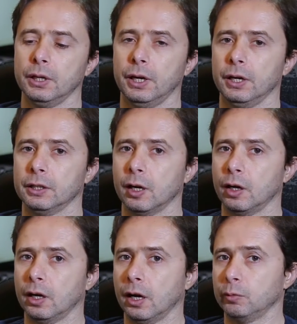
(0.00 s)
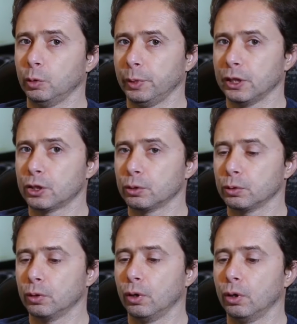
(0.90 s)
And I will make
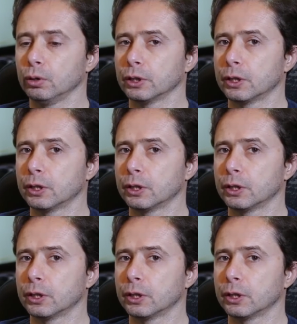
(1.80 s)
sure all the